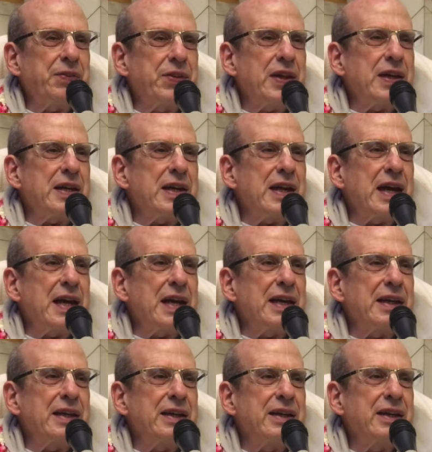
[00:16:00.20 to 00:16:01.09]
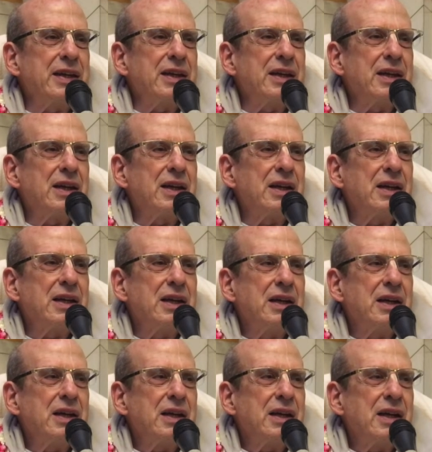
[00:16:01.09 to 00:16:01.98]
they had,
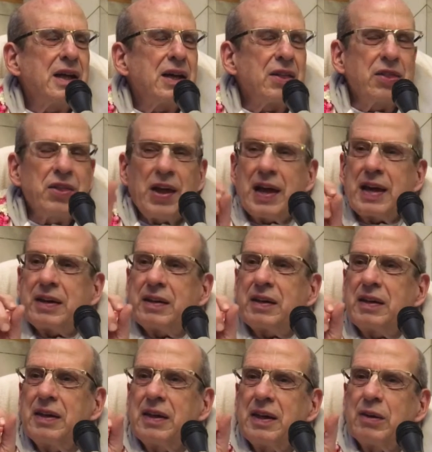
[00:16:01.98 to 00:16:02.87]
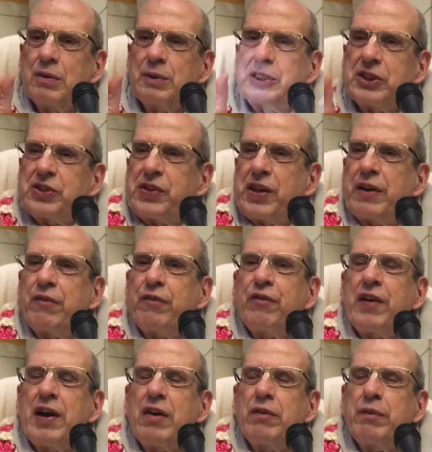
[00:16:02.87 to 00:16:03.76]
that which they
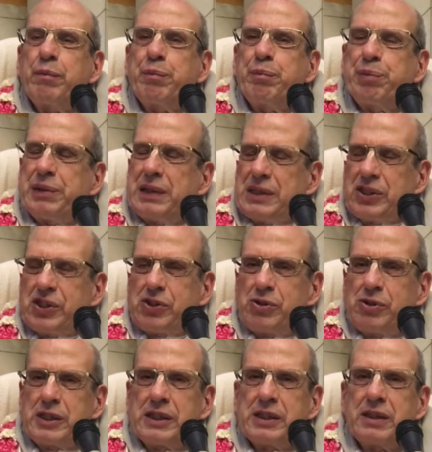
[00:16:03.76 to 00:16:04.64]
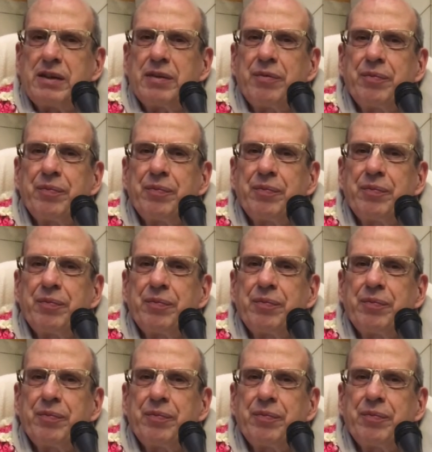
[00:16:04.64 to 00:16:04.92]
found pleasure in,